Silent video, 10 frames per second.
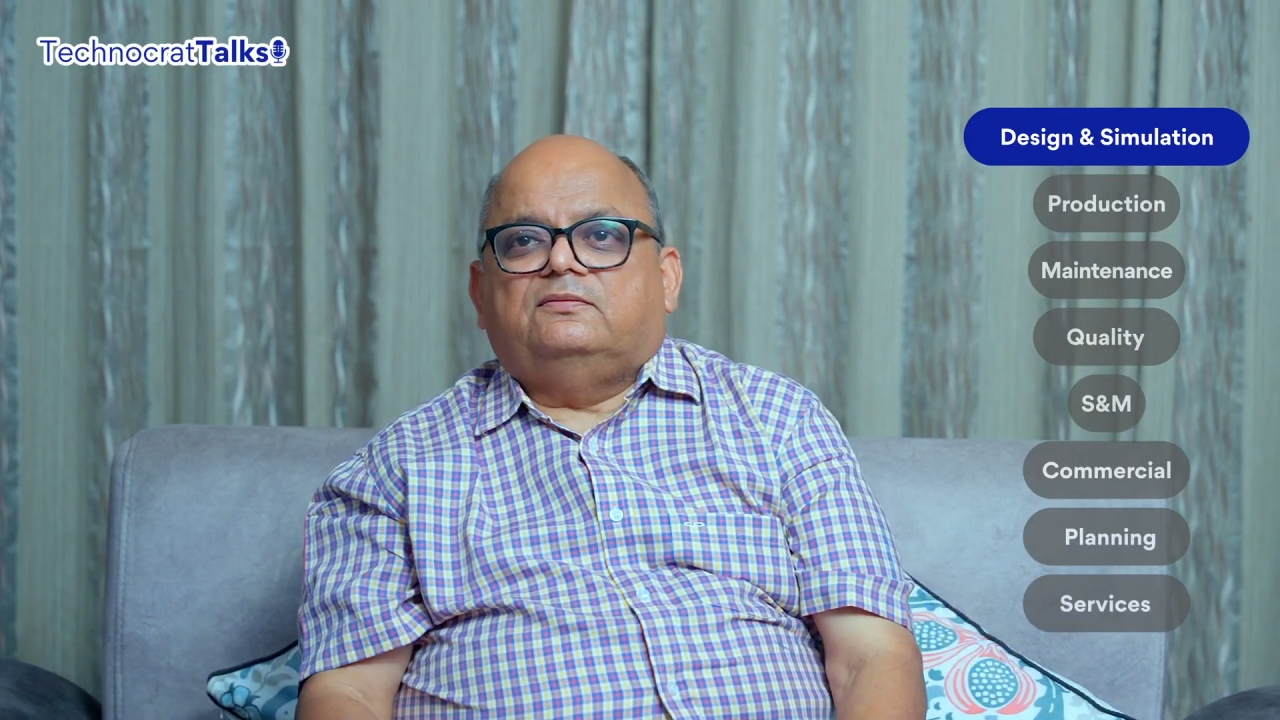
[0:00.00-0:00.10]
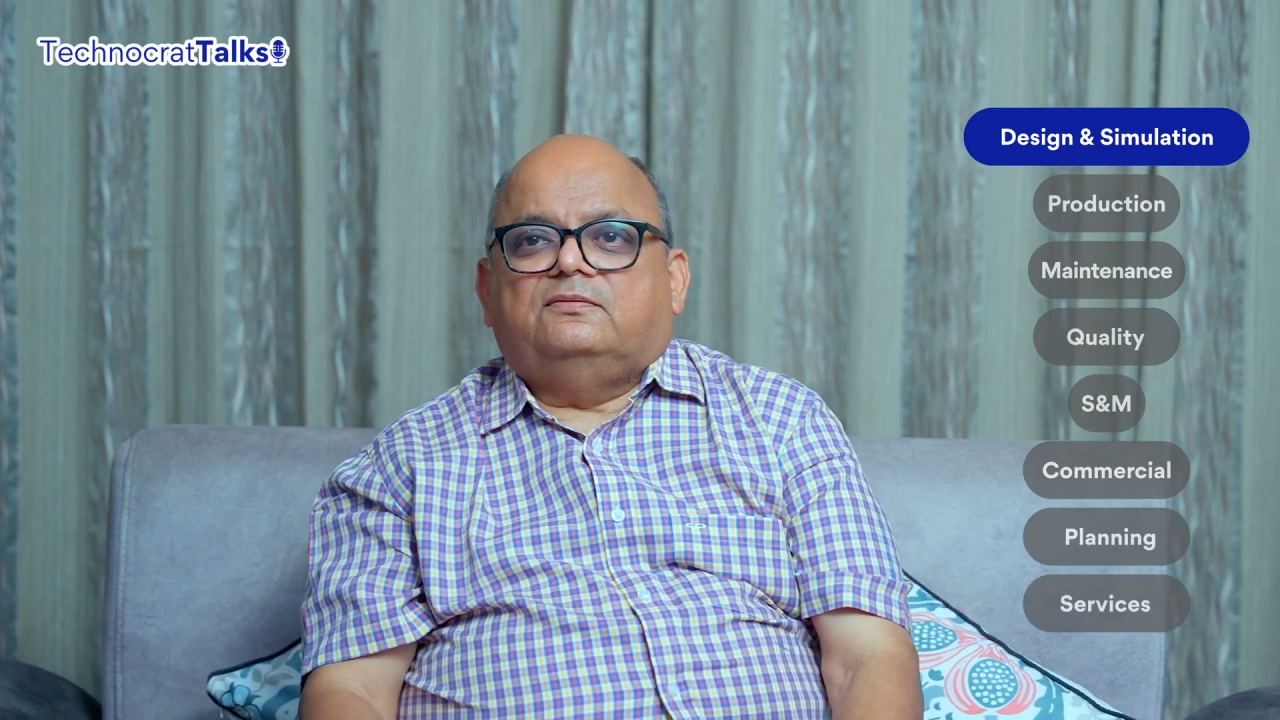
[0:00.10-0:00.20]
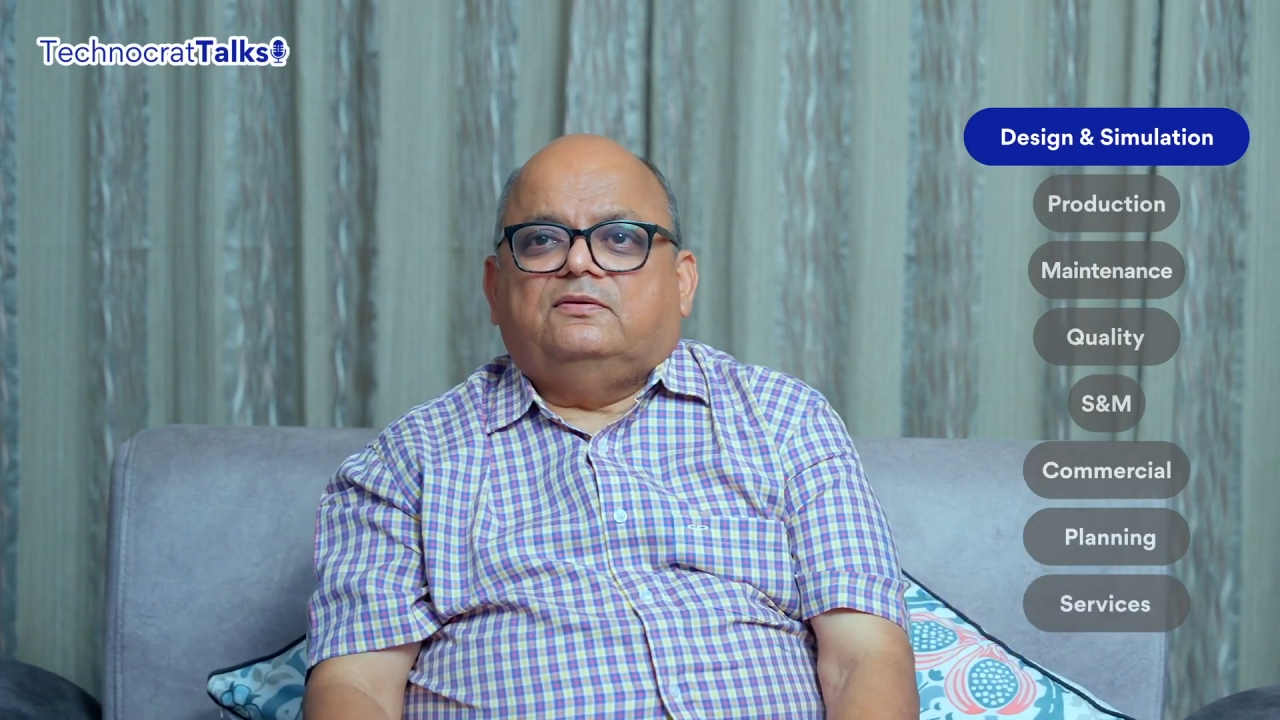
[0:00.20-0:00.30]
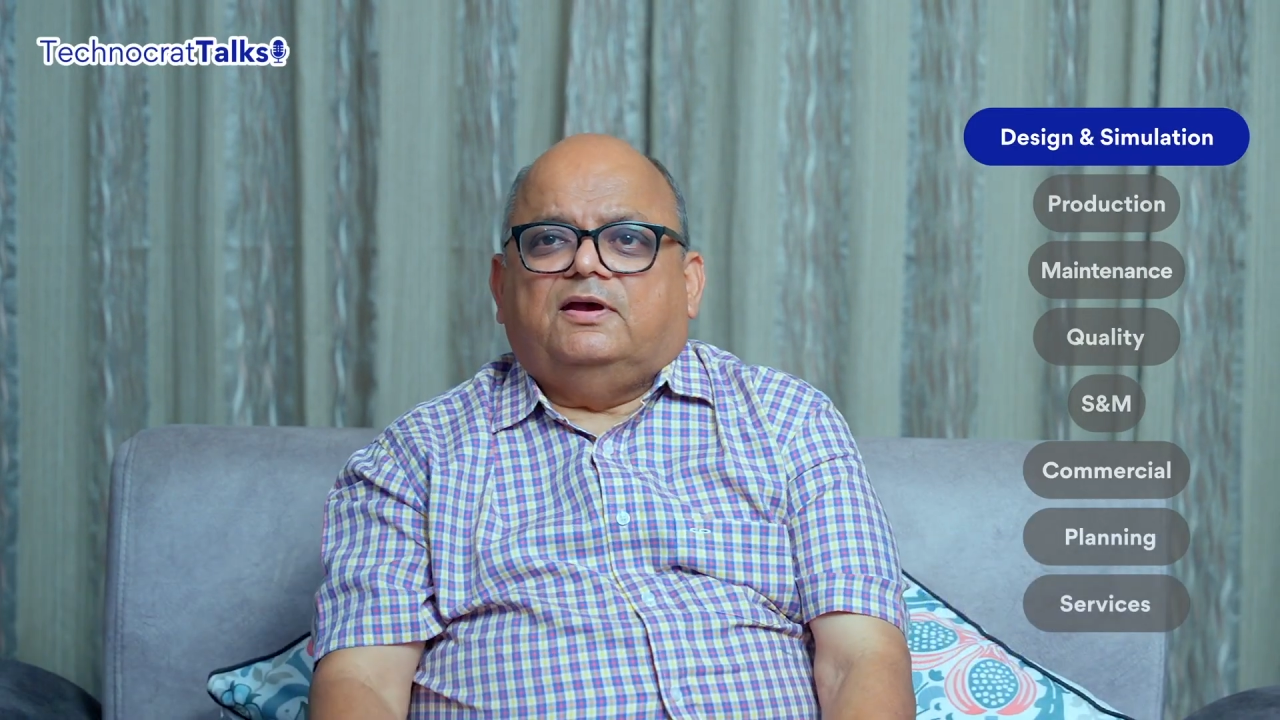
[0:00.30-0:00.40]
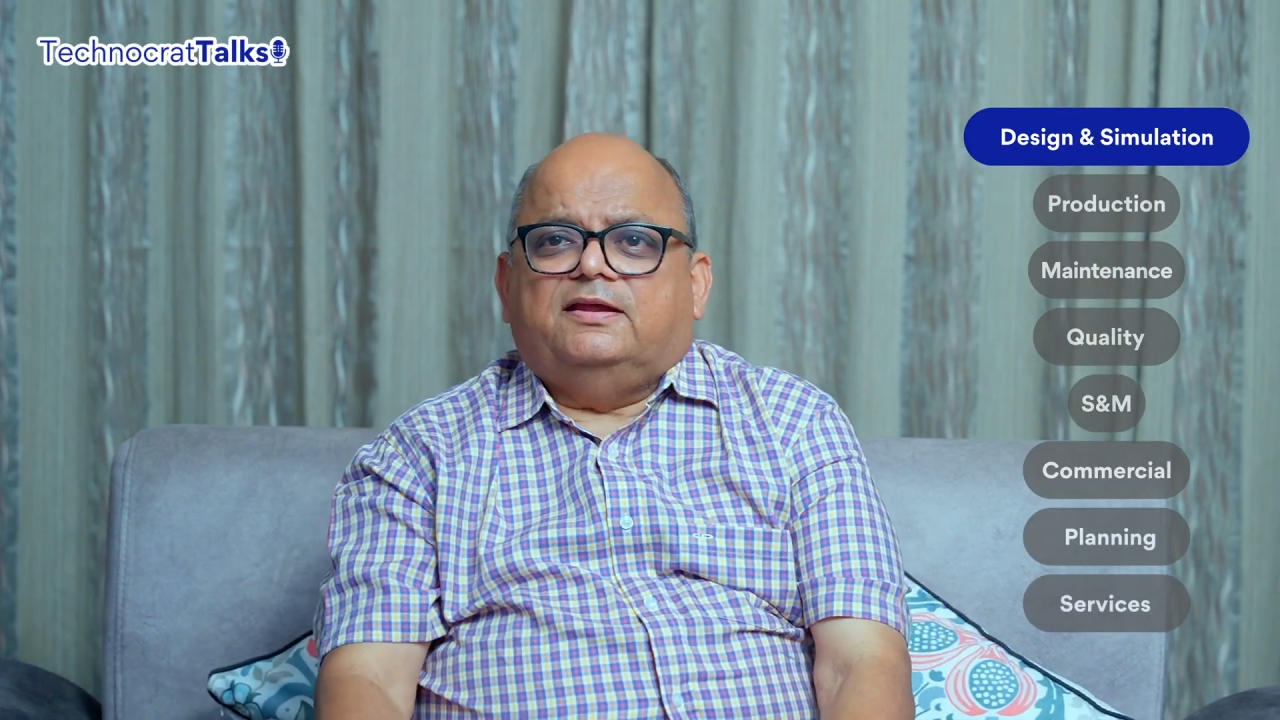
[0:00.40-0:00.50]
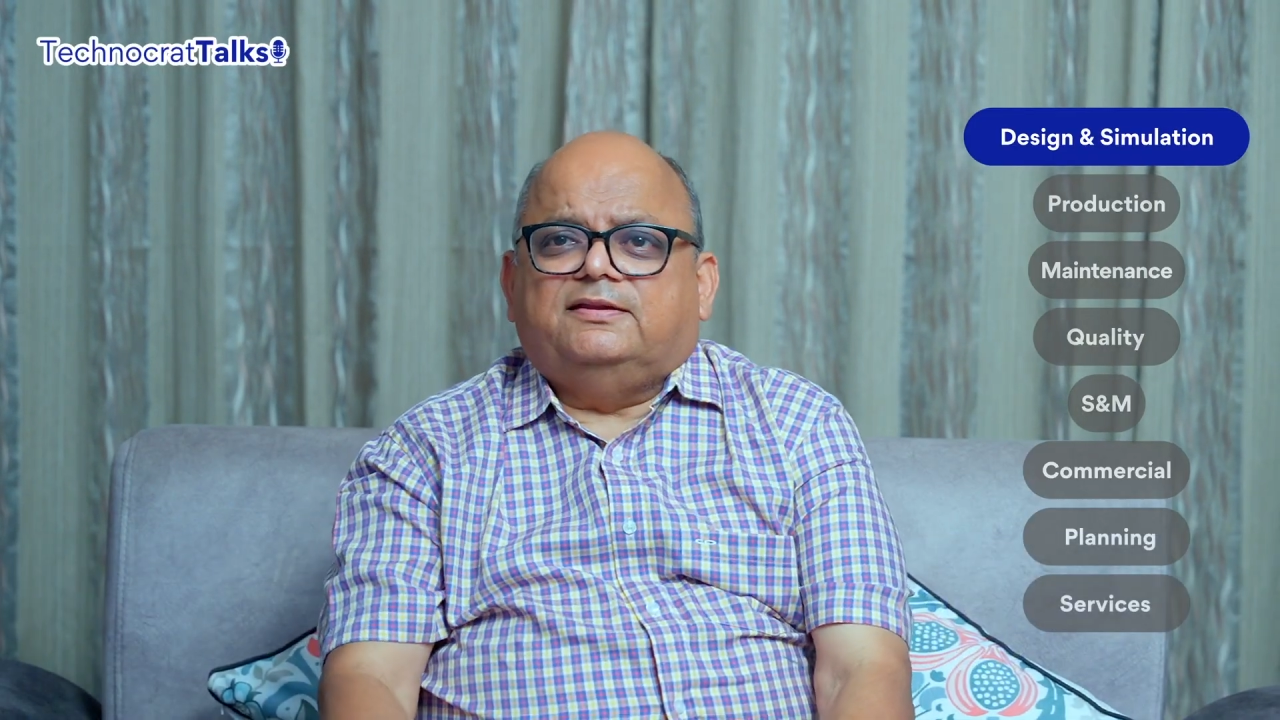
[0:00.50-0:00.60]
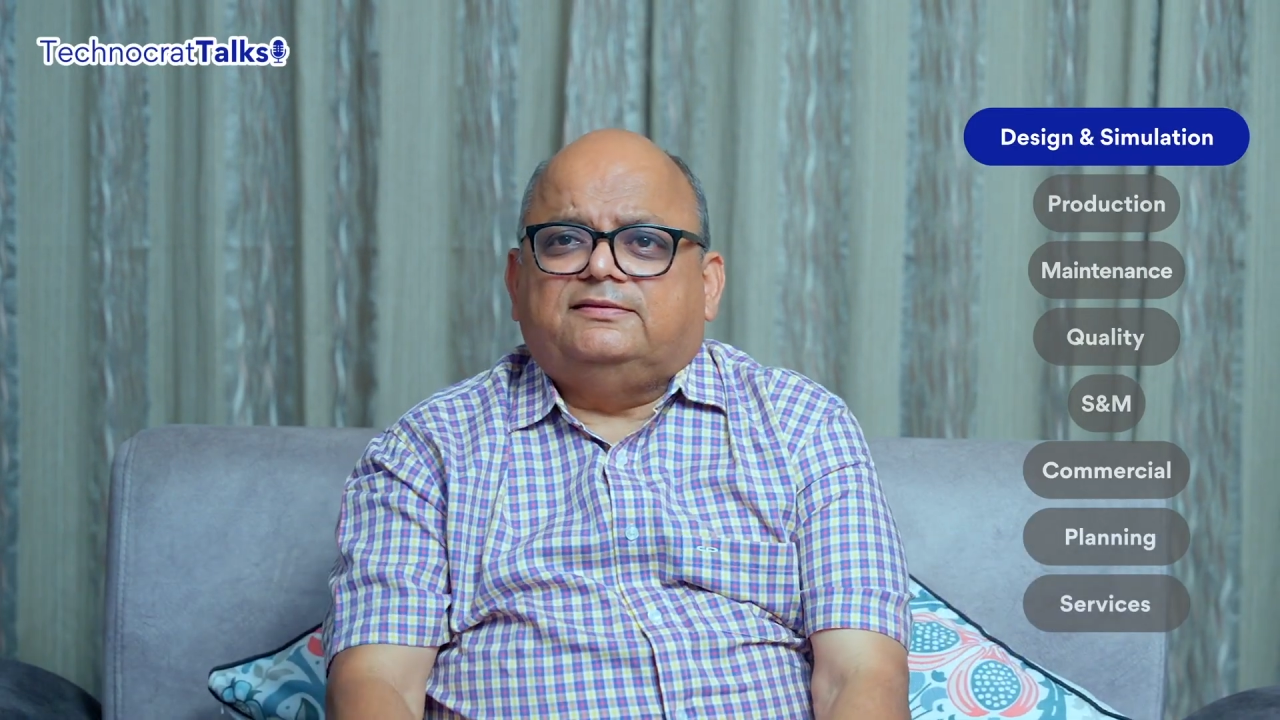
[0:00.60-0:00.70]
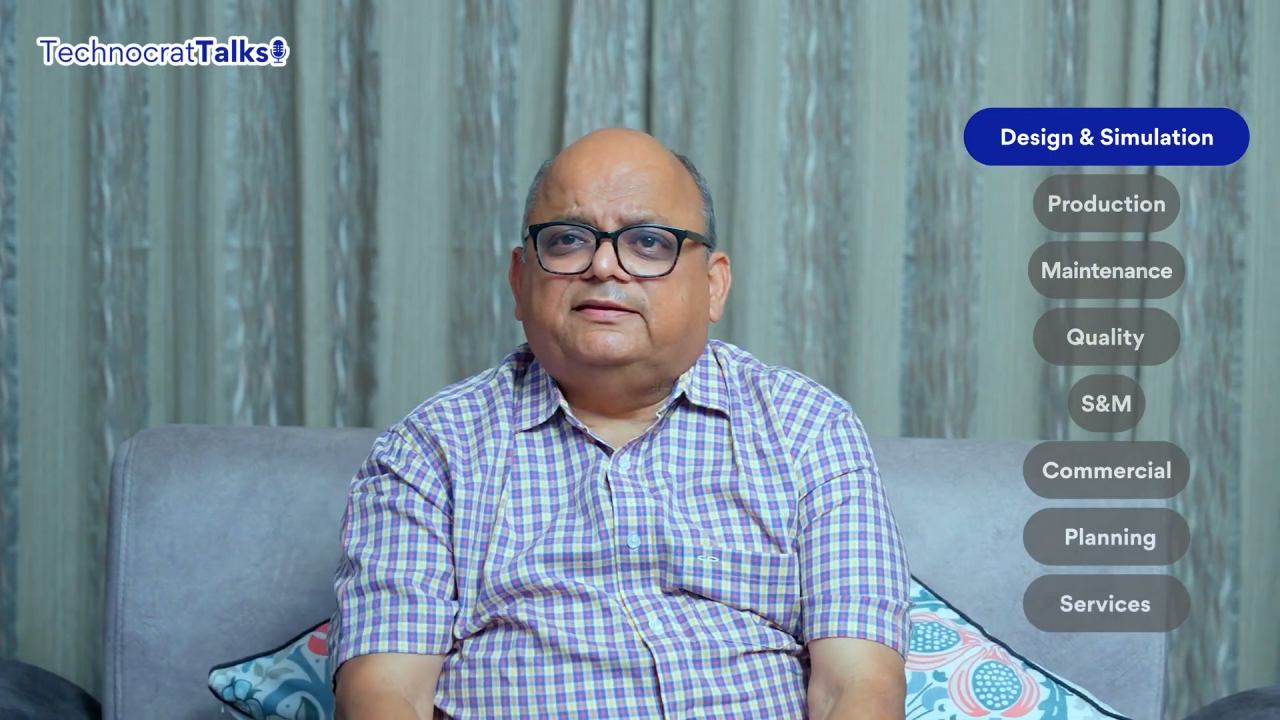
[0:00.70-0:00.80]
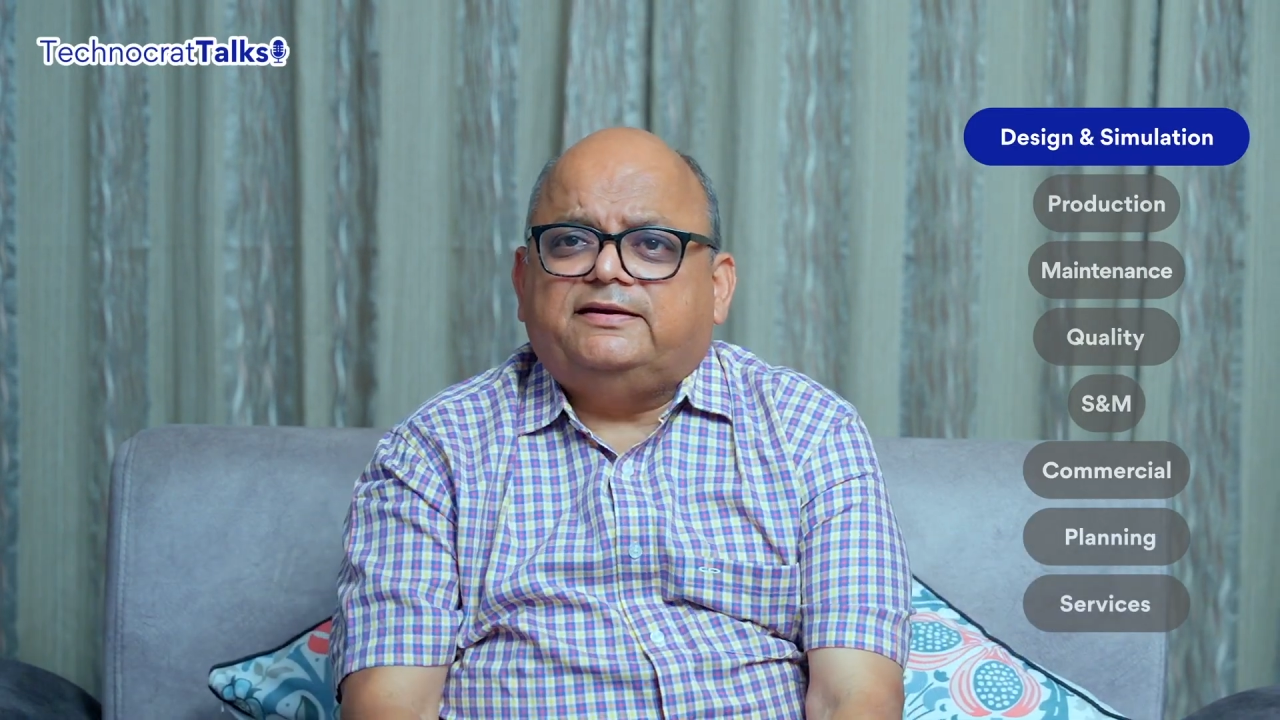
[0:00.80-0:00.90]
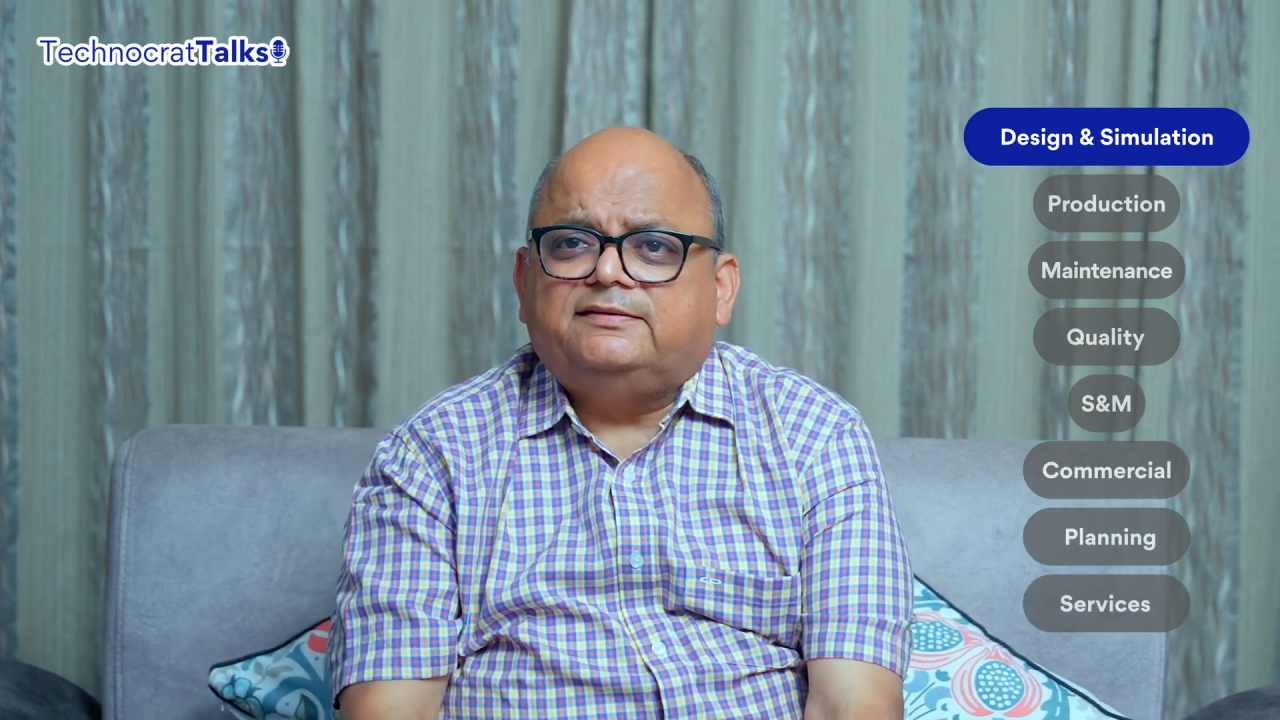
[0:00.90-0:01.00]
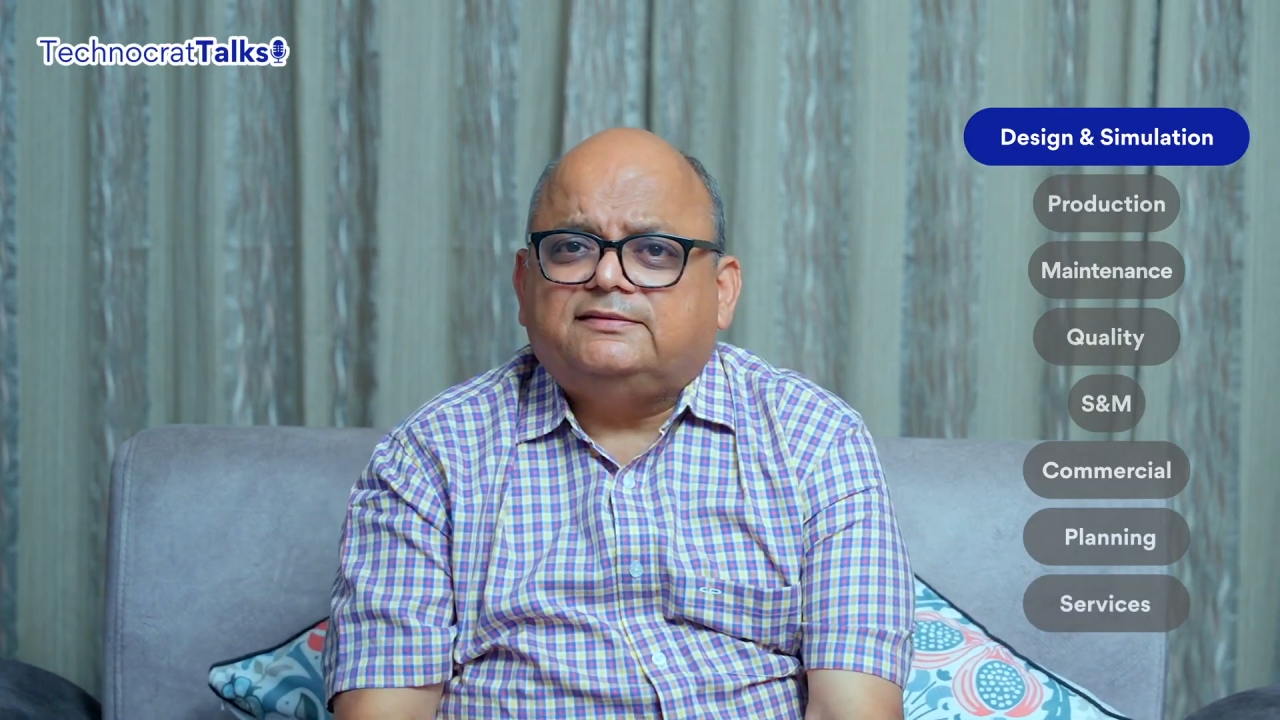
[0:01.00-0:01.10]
Now, as I said